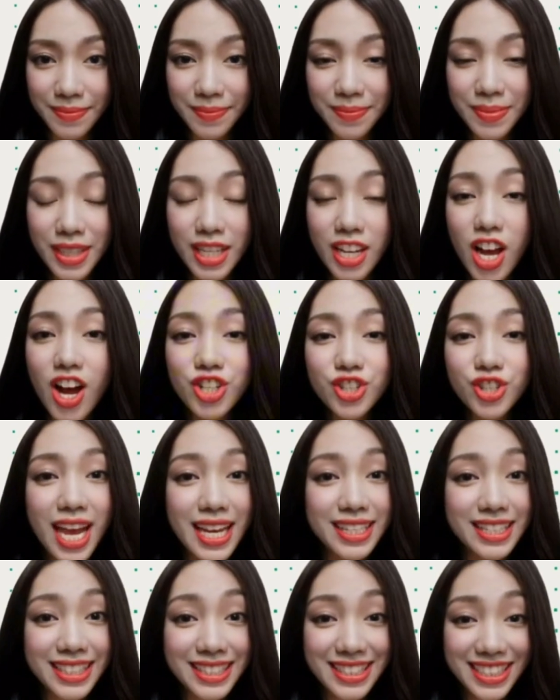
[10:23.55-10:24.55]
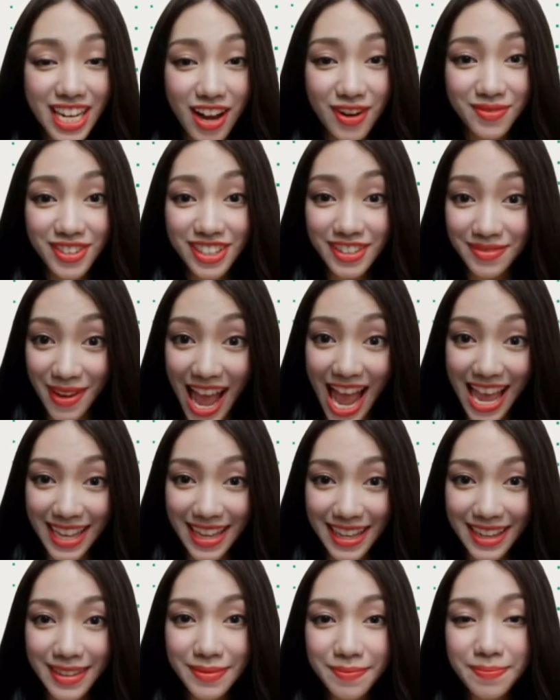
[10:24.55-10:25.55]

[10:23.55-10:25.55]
The contract itself is valid,